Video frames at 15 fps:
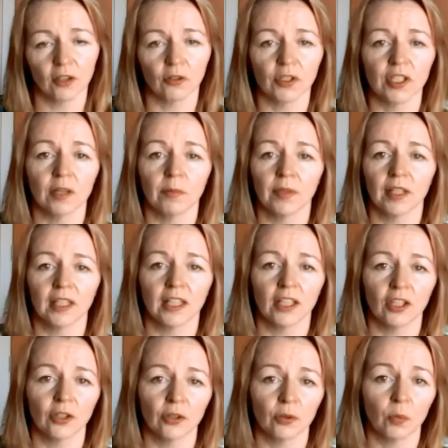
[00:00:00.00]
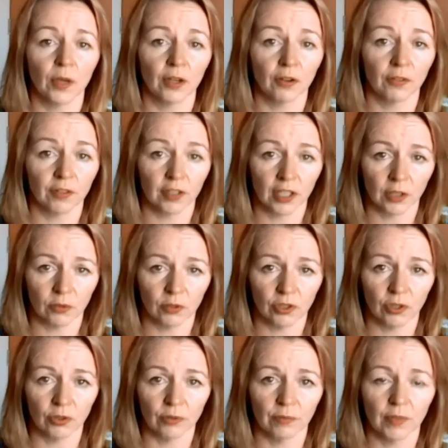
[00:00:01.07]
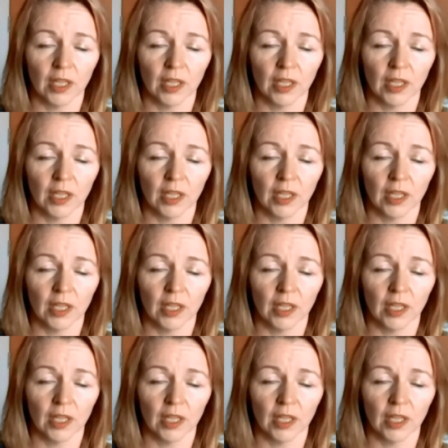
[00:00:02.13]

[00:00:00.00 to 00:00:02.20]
or something that you're aware of around you.